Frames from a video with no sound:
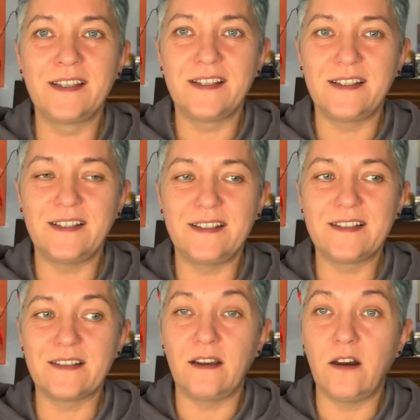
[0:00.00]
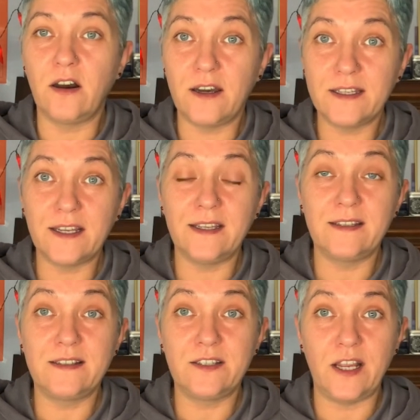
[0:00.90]
it's uh, hot and
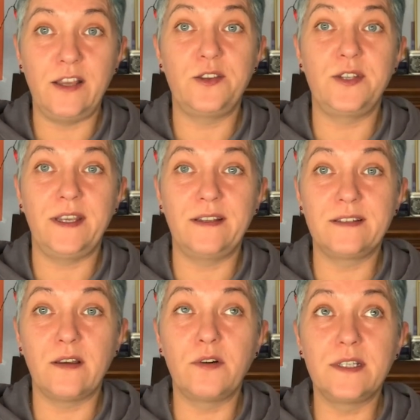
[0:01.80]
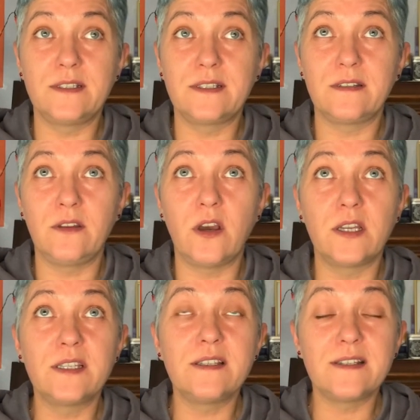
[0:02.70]
it's challenging. So it's not
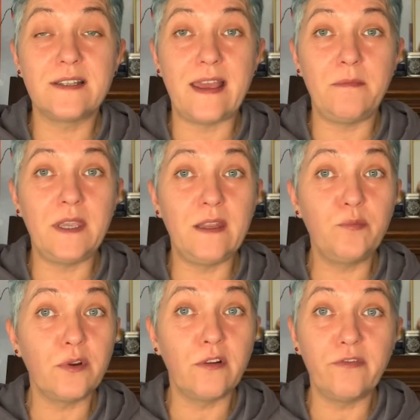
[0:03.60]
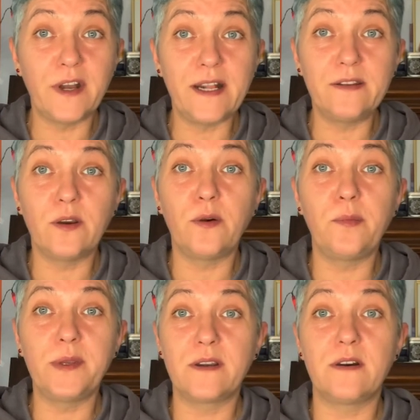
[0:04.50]
the same heat profile though,
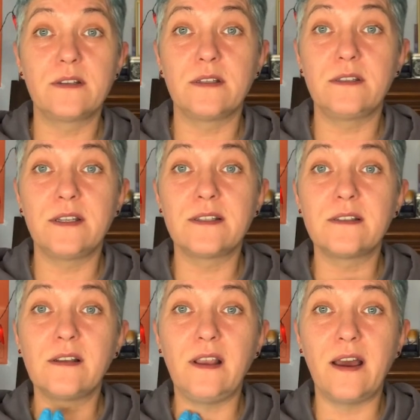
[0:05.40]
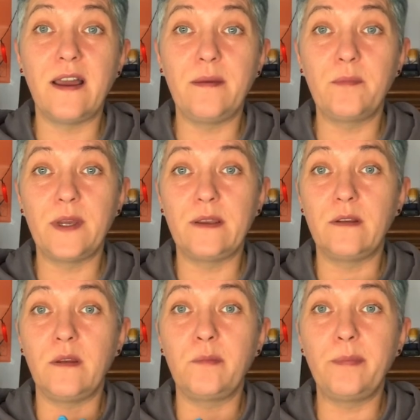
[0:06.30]
because it doesn't climb and,
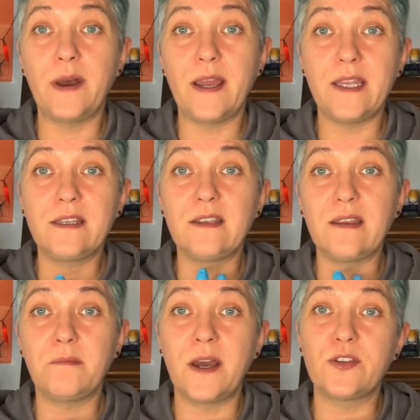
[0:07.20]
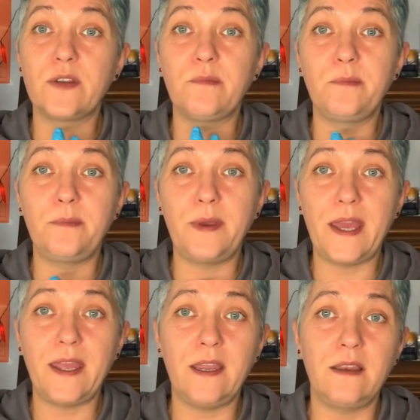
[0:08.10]
and bite that much in
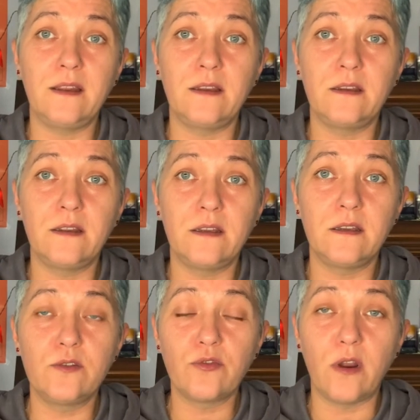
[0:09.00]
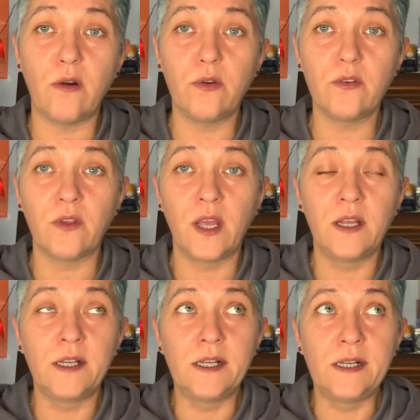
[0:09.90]
pain in, in the throat.
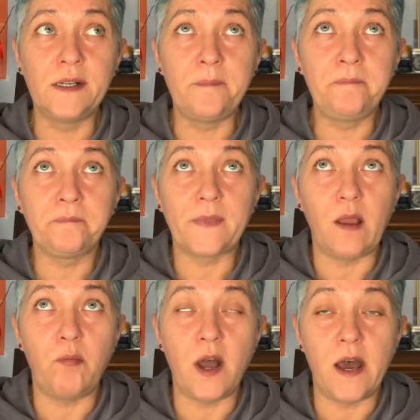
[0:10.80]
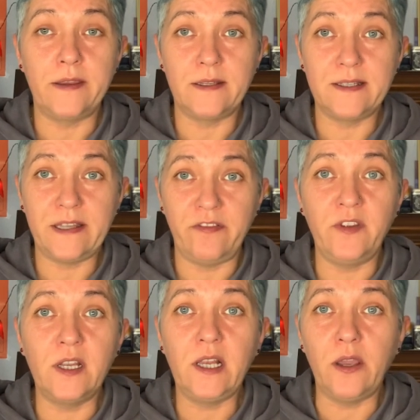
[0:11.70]
But it's
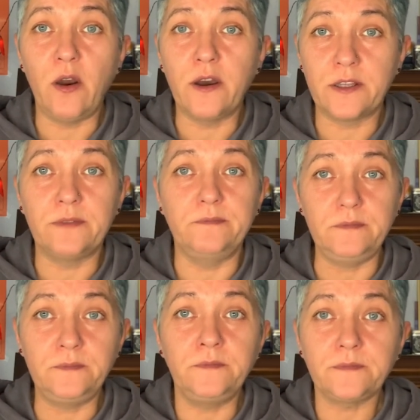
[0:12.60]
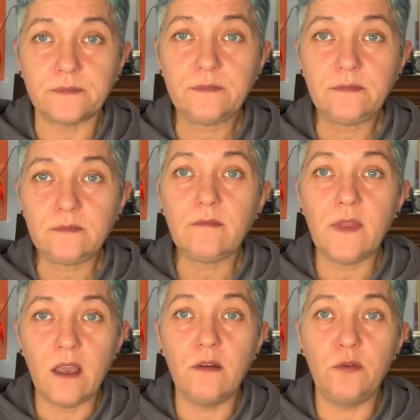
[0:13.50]
definitely hot,
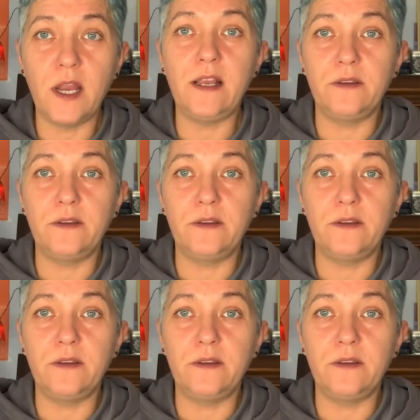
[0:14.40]
really,